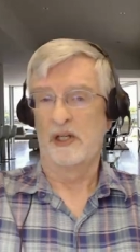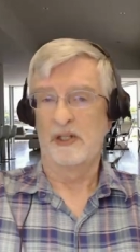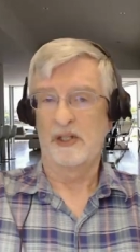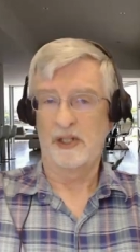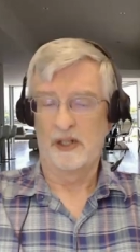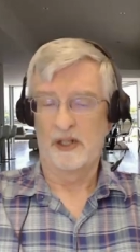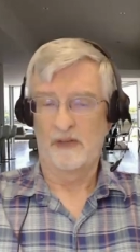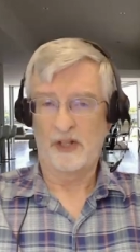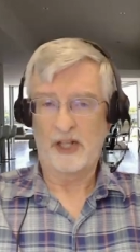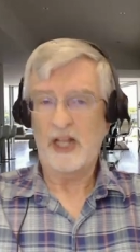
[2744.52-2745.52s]
the
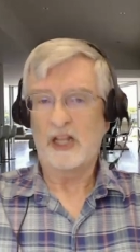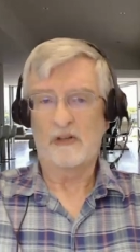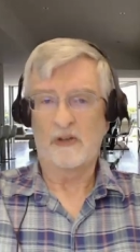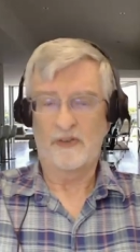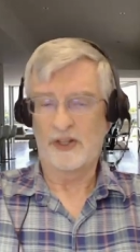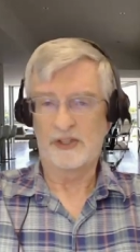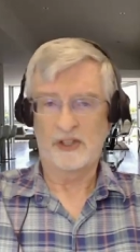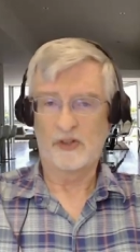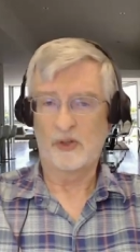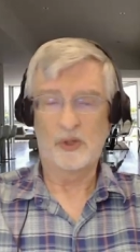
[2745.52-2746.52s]
philanthropist
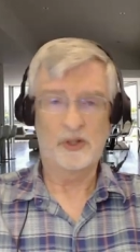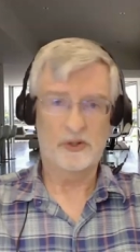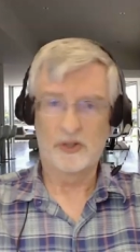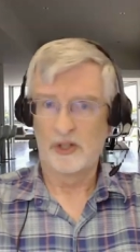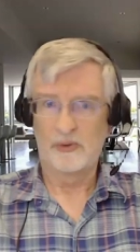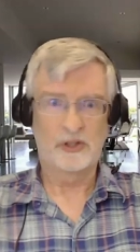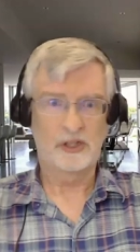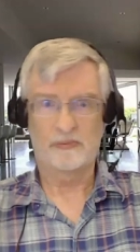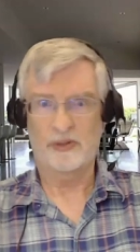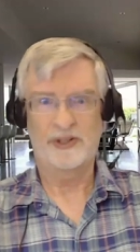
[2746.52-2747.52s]
of the world will
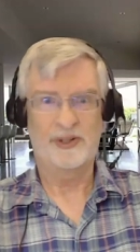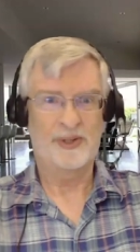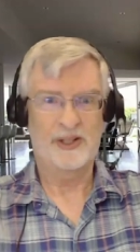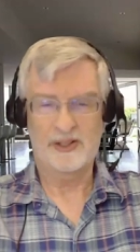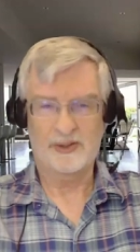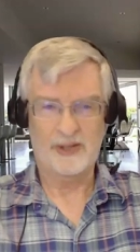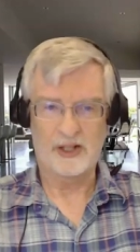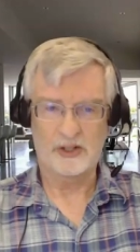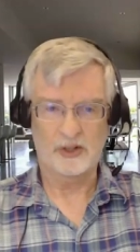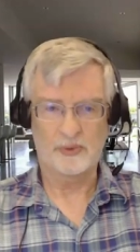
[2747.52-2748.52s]
spread the wealth around
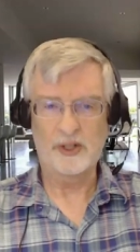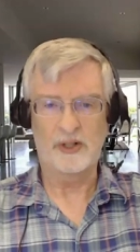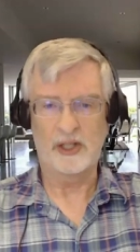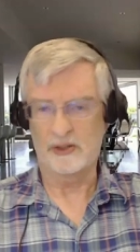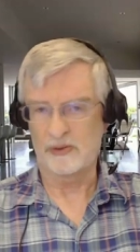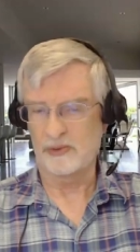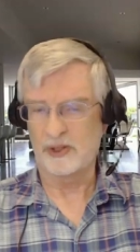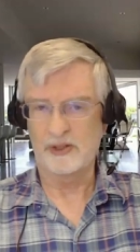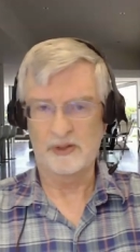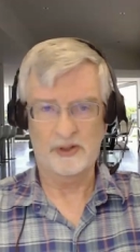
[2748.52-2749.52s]
because we know how to
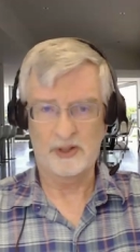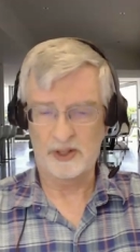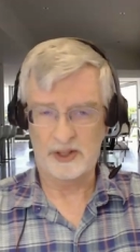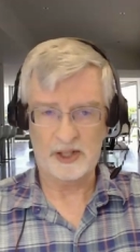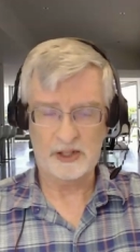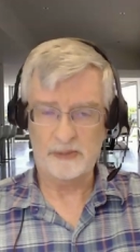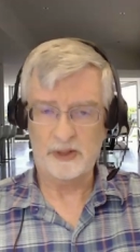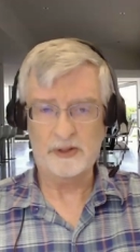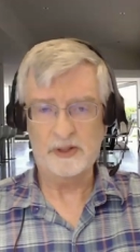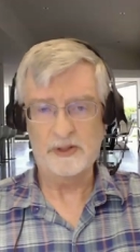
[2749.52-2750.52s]
run things
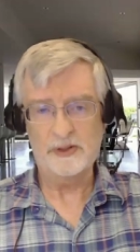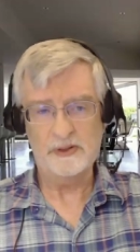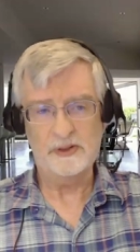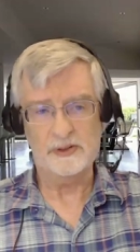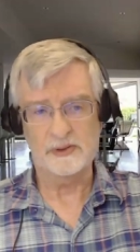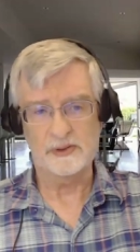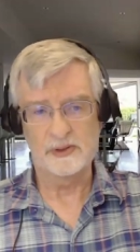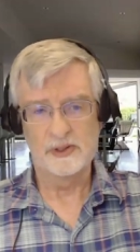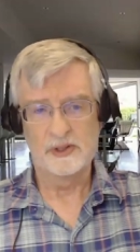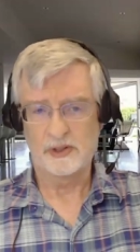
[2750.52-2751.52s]
better than you do
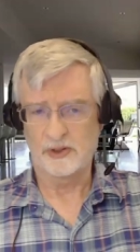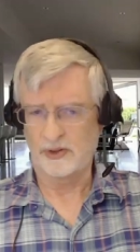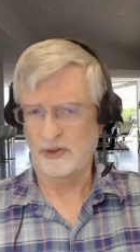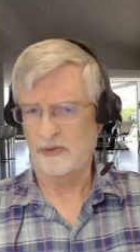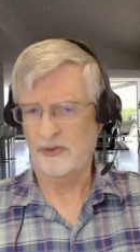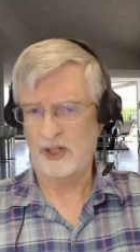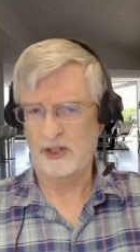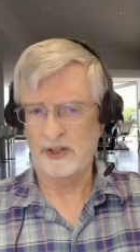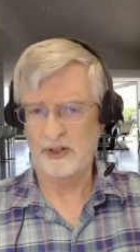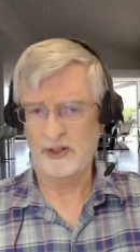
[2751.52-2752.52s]
because you're
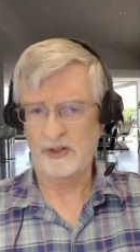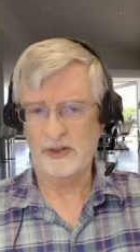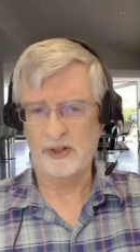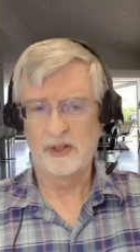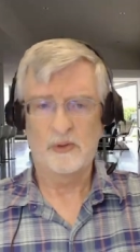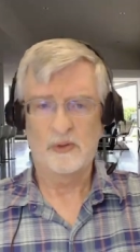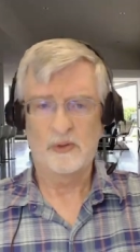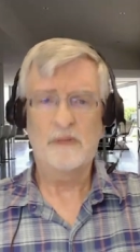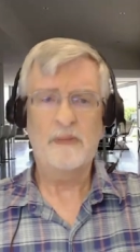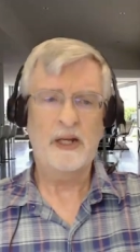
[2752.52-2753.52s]
failing your duty. Well,
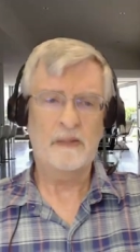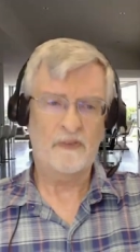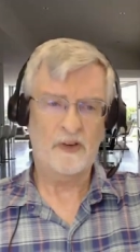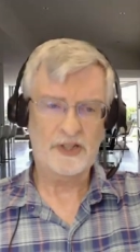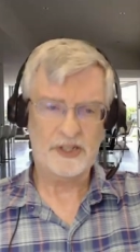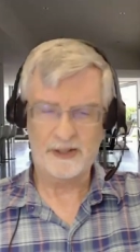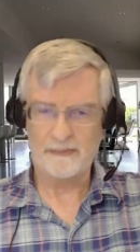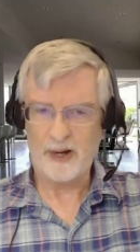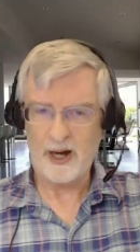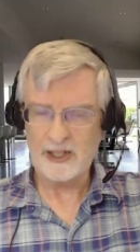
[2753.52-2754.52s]
you made it virtually
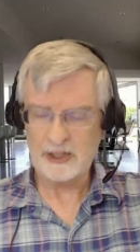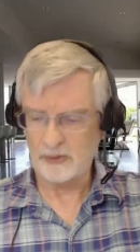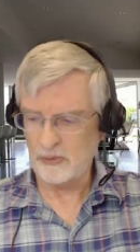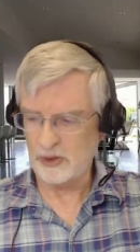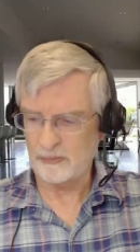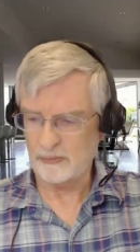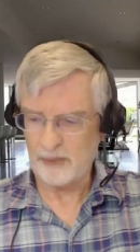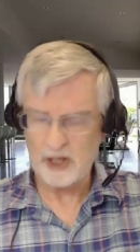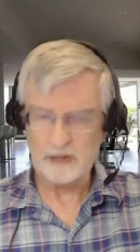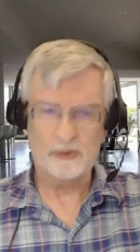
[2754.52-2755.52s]
impossible, almost
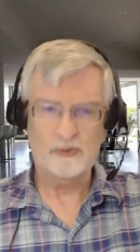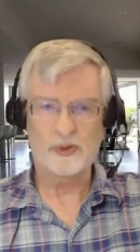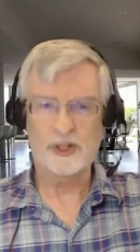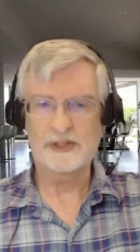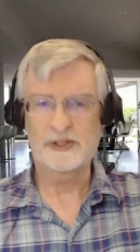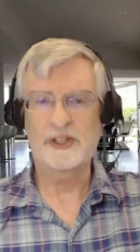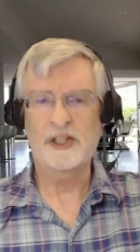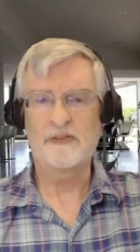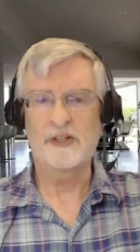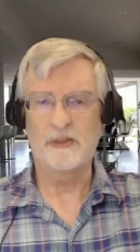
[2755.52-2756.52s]
impossible for us to
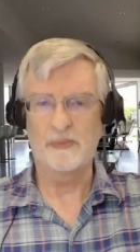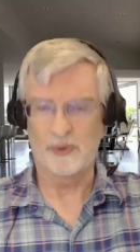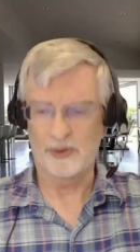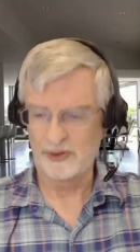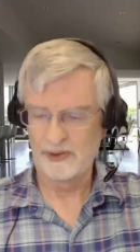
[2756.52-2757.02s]
give anymore.